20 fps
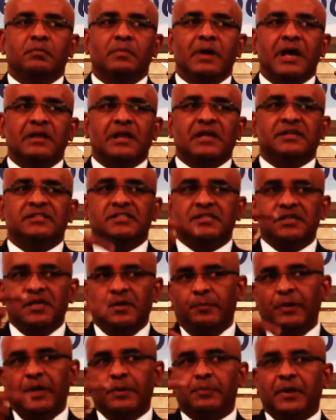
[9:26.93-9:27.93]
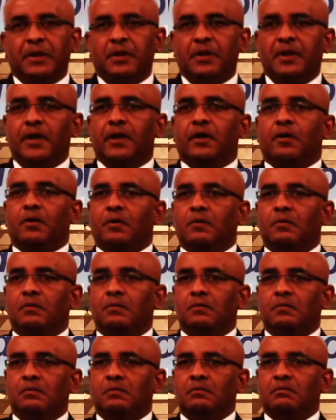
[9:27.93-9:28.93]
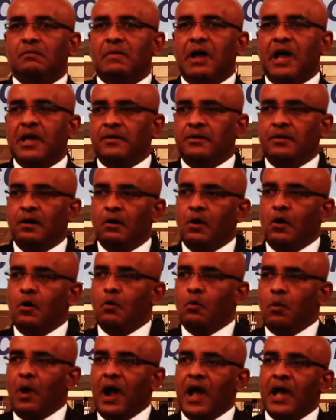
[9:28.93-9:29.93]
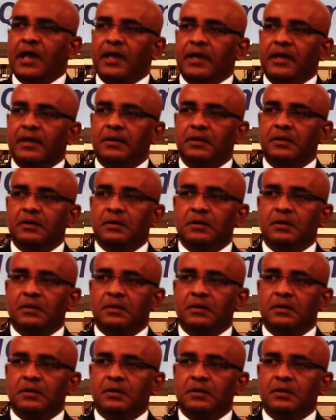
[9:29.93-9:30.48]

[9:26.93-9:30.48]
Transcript: and I see people here, I know why